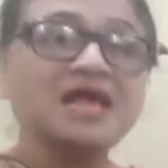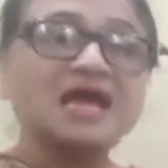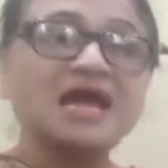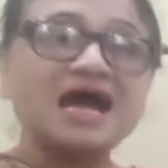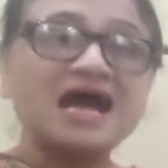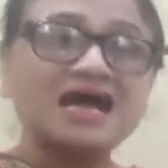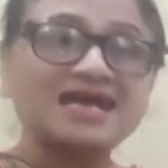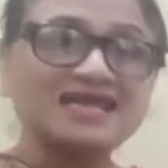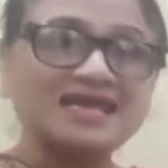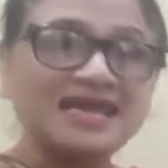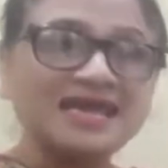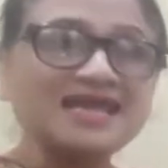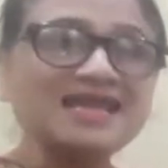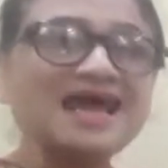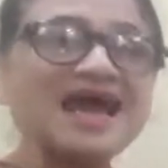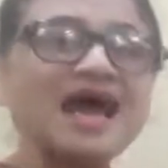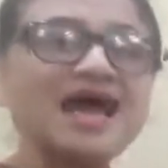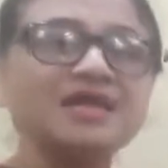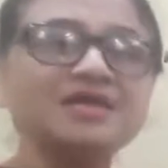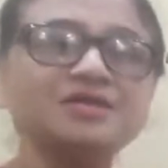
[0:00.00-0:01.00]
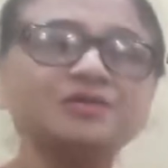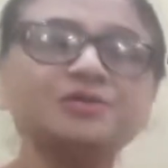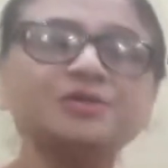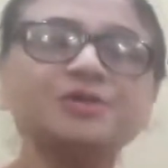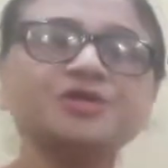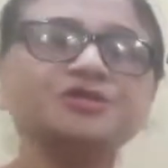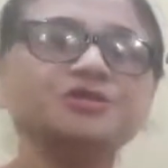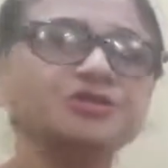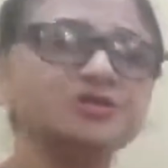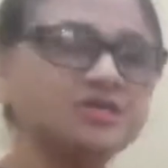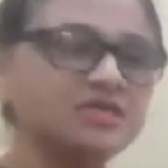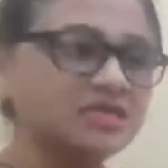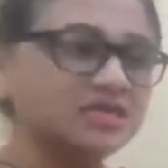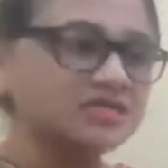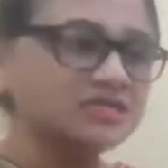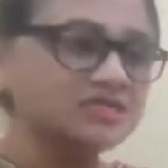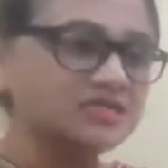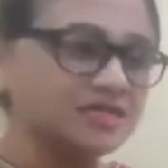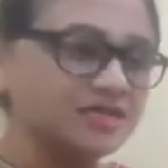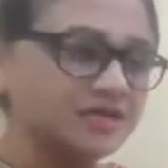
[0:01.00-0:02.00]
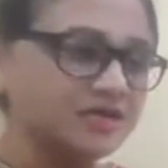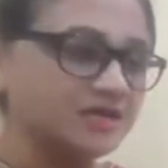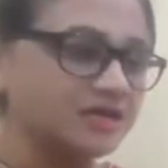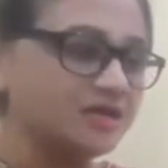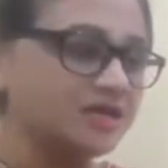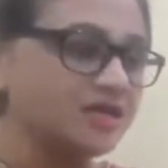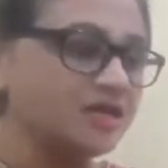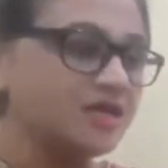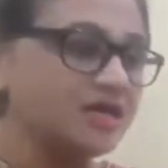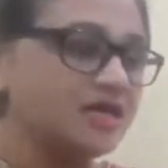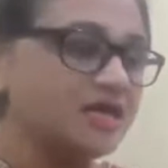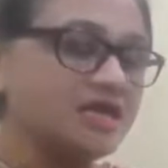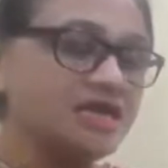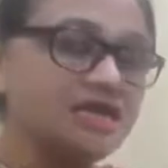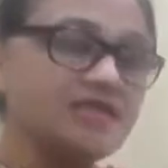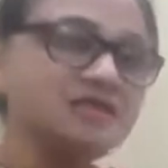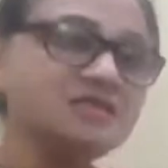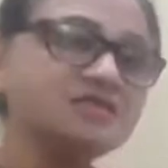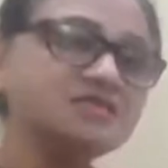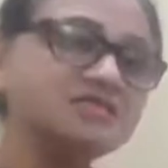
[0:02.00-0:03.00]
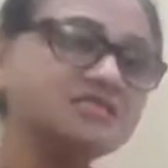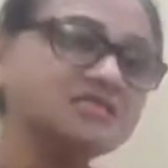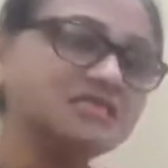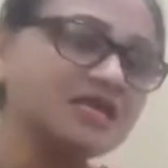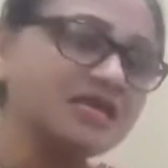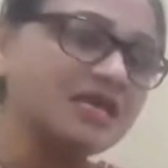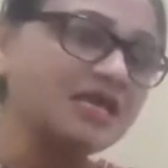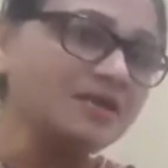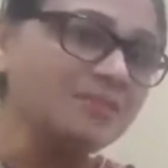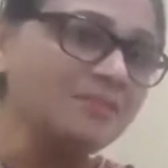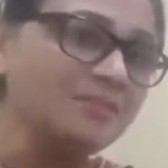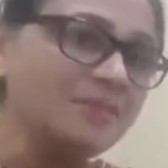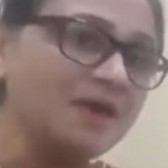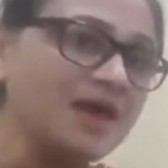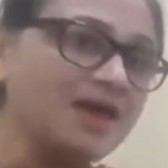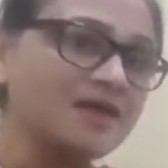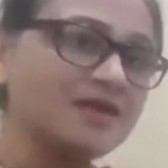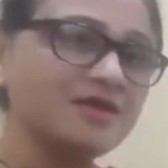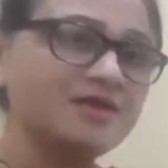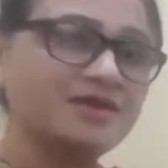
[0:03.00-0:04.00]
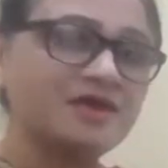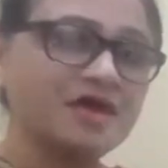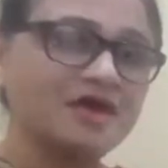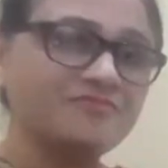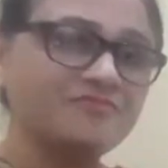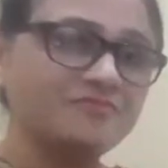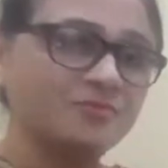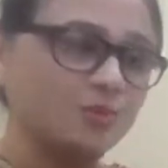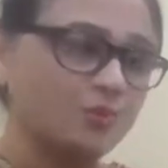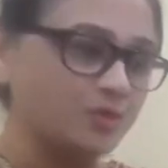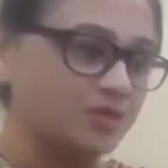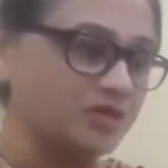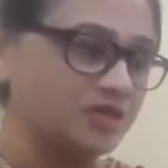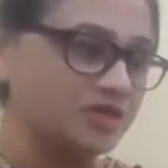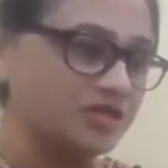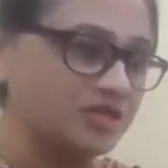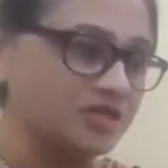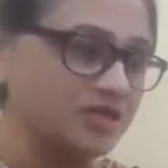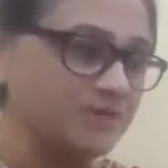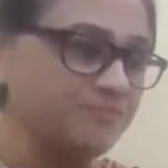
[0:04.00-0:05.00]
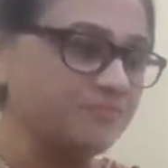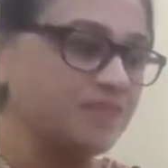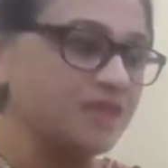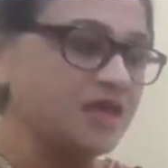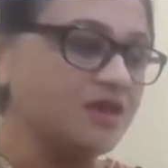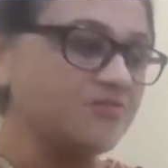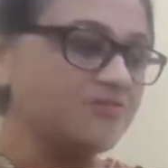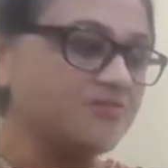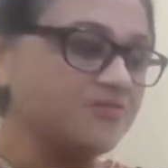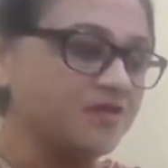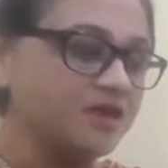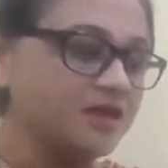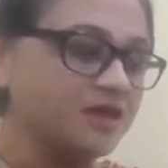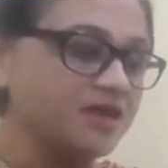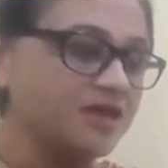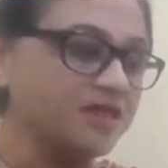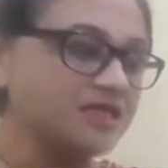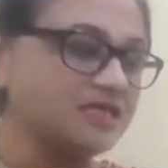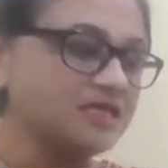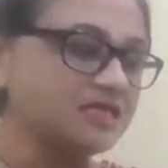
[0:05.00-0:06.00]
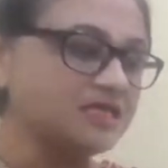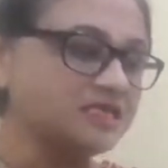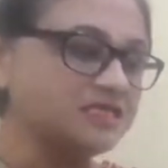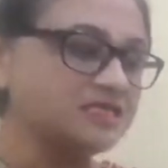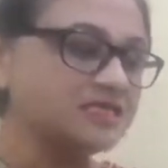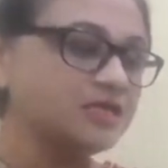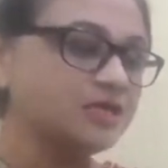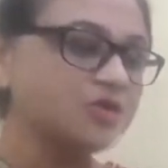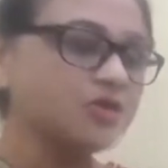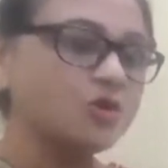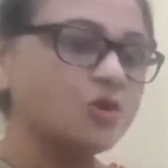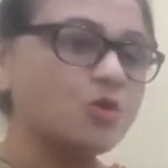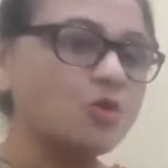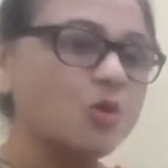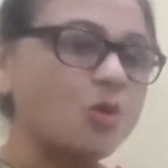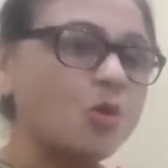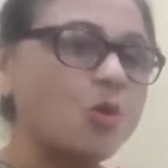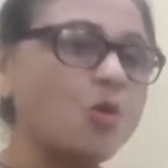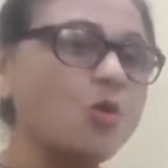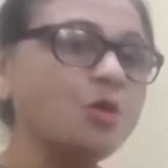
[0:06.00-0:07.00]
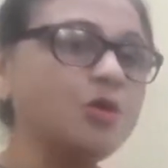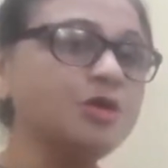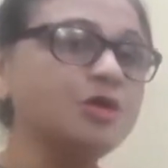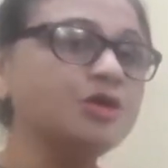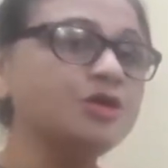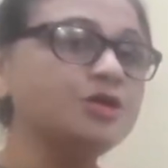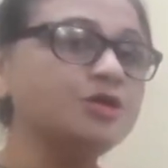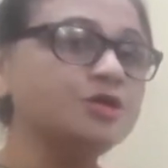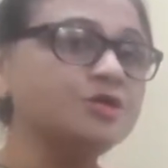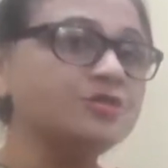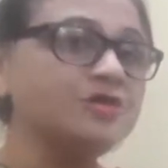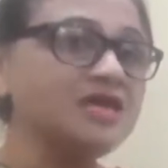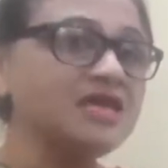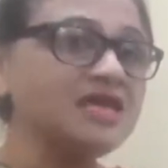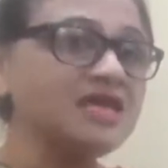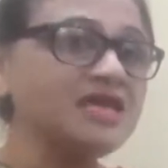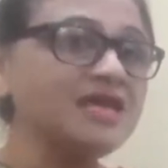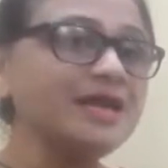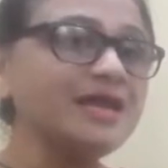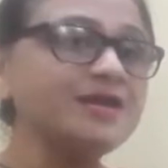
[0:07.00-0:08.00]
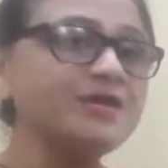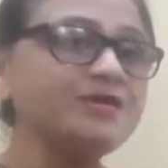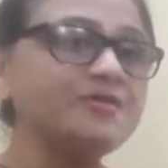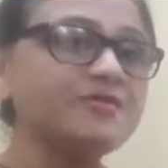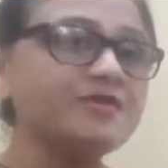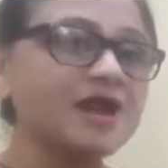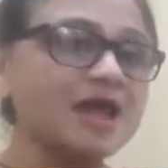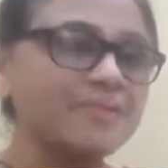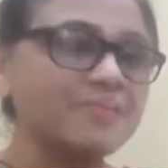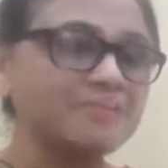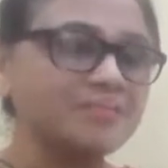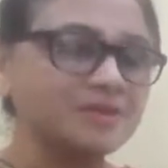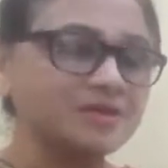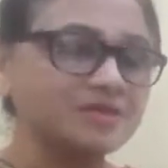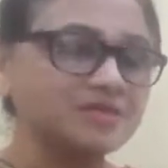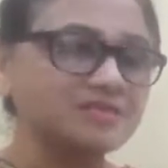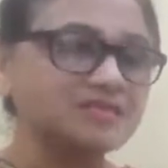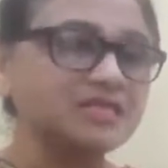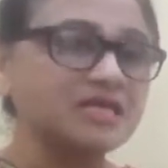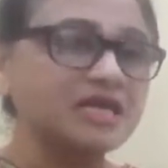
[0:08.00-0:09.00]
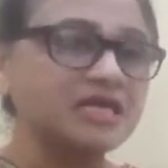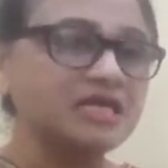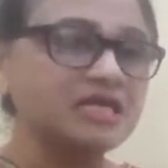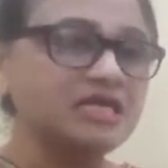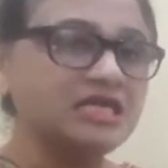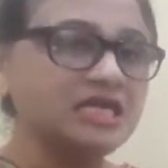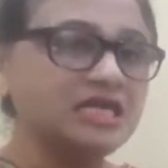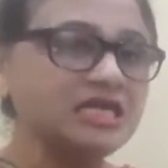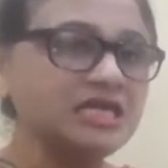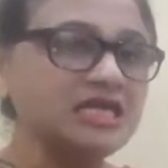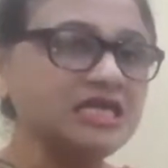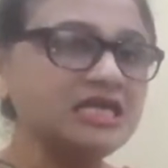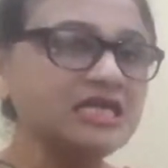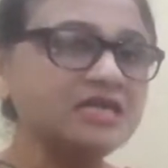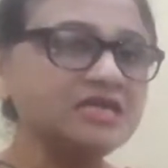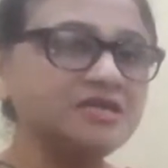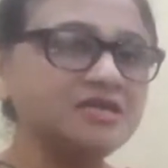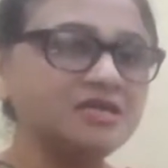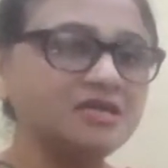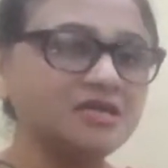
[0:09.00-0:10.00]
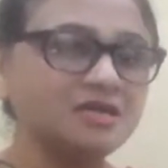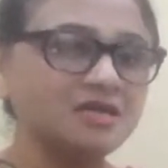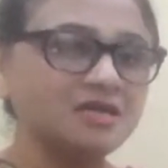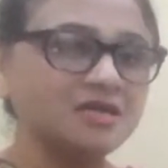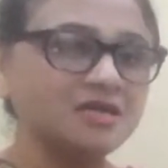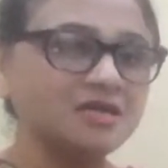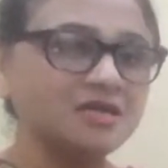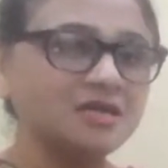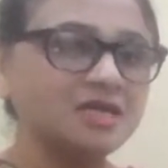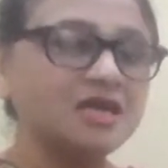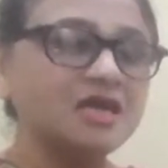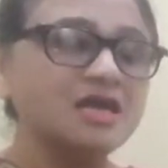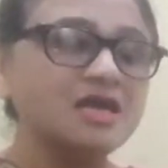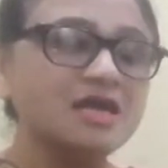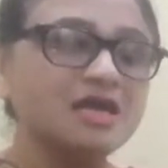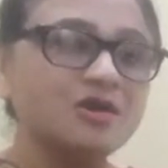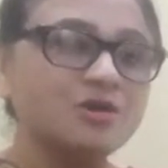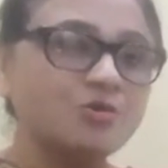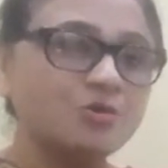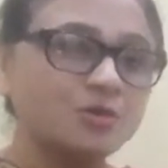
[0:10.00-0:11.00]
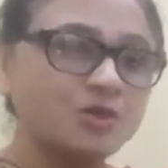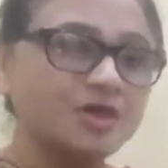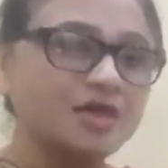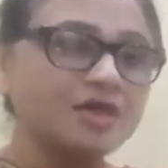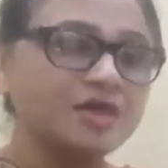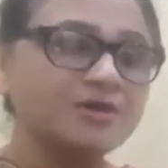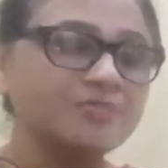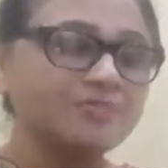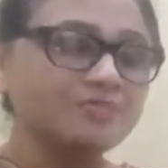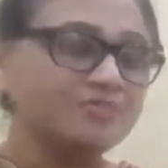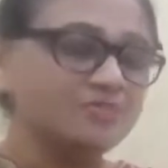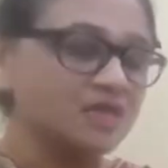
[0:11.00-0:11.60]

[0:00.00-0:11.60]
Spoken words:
Again, alliteration is there in the second paragraph only, where it is the whole tree trembles. T T. Okay.